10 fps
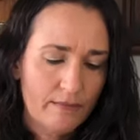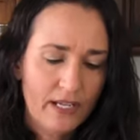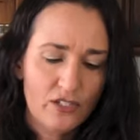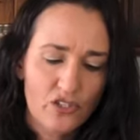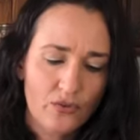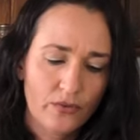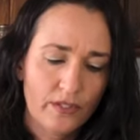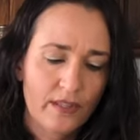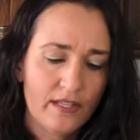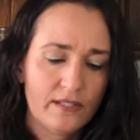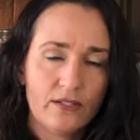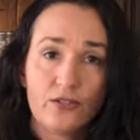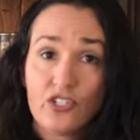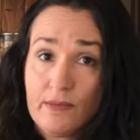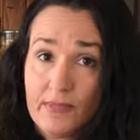to make sure that there's
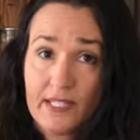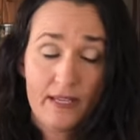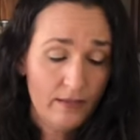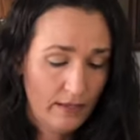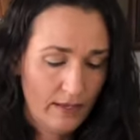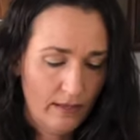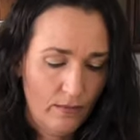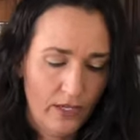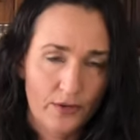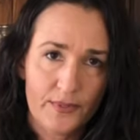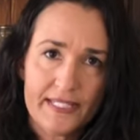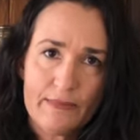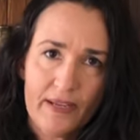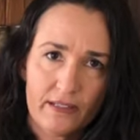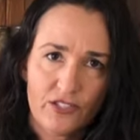no chips out and then we're going to
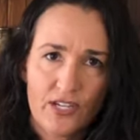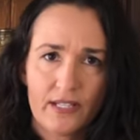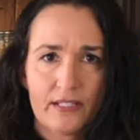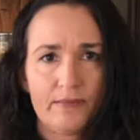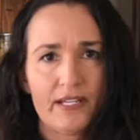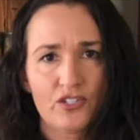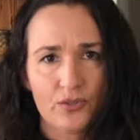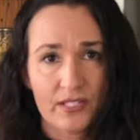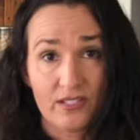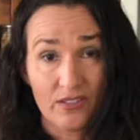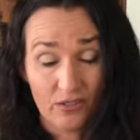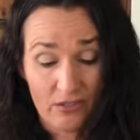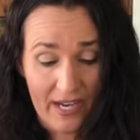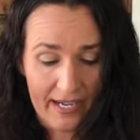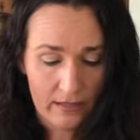inspect the jars to make sure there's no
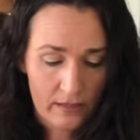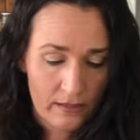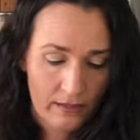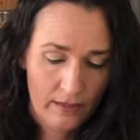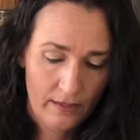cracks.